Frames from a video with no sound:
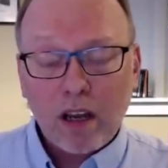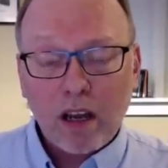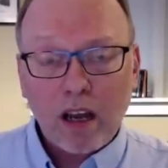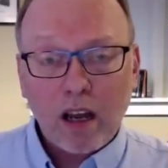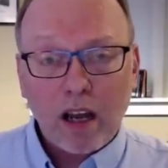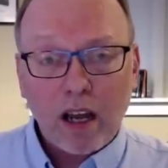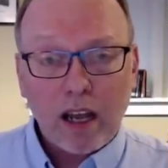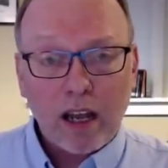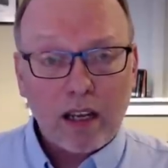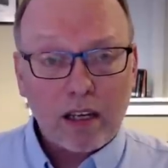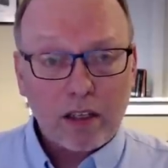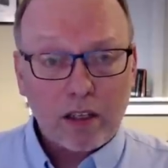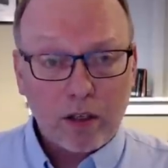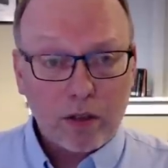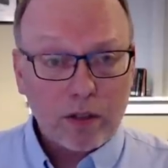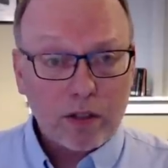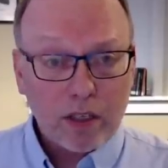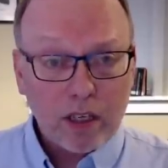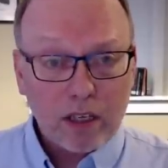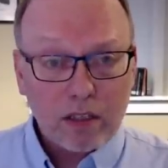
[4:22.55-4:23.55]
at
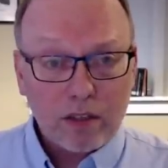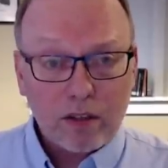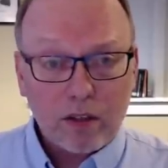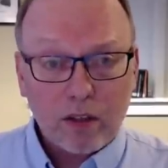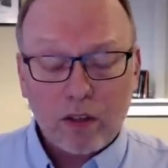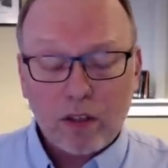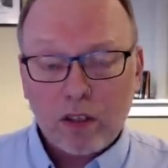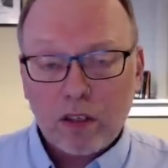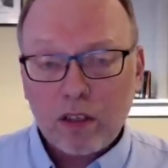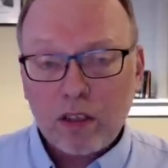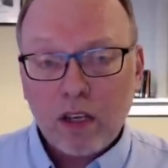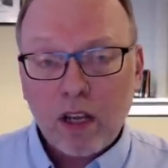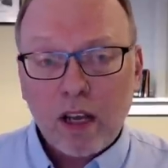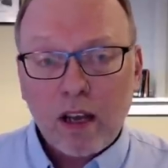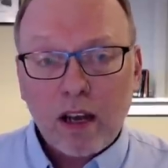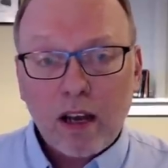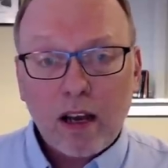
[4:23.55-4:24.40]
UC institutions,